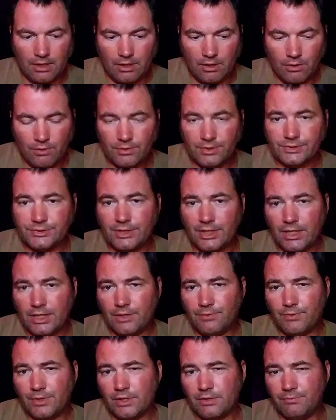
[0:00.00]
I always
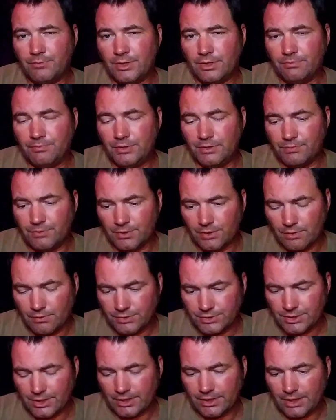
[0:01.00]
highly recommend people go
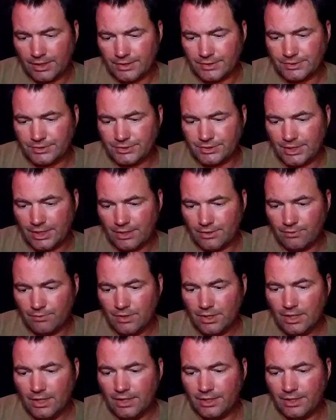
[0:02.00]
check out his channel.